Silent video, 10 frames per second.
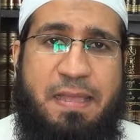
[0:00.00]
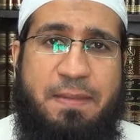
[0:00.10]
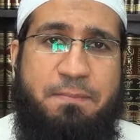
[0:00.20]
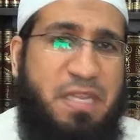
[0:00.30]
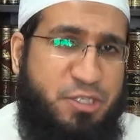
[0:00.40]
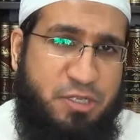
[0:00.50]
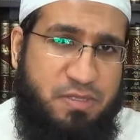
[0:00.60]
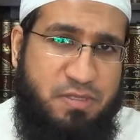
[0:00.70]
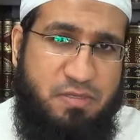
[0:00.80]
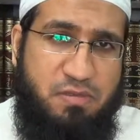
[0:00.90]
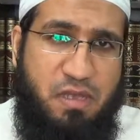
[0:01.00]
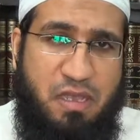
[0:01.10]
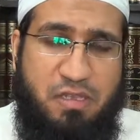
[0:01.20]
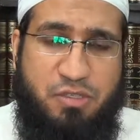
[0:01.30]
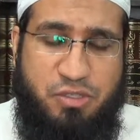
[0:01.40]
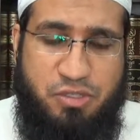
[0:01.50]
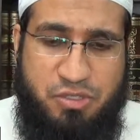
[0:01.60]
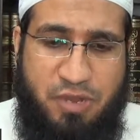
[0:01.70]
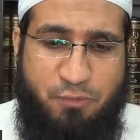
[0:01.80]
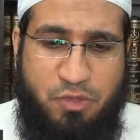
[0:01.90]
mentions
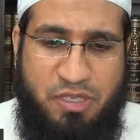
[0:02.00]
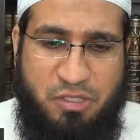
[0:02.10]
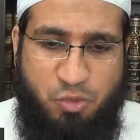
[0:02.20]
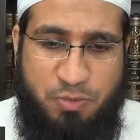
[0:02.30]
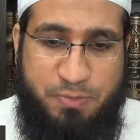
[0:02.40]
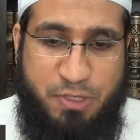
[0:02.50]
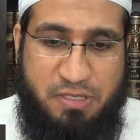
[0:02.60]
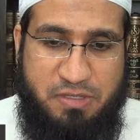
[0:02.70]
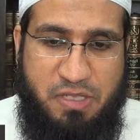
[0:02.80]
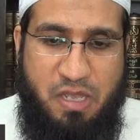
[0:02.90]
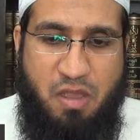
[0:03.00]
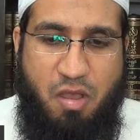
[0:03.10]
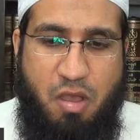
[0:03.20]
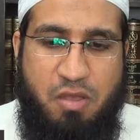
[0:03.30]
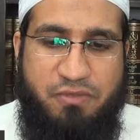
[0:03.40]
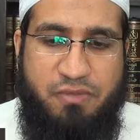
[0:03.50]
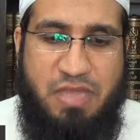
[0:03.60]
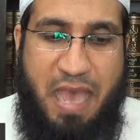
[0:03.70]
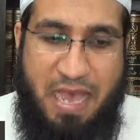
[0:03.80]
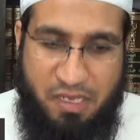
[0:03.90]
several descriptions of
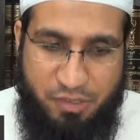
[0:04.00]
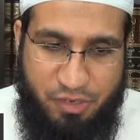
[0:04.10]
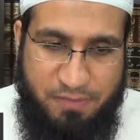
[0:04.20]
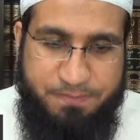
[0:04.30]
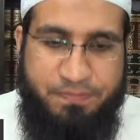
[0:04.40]
the Akhirah,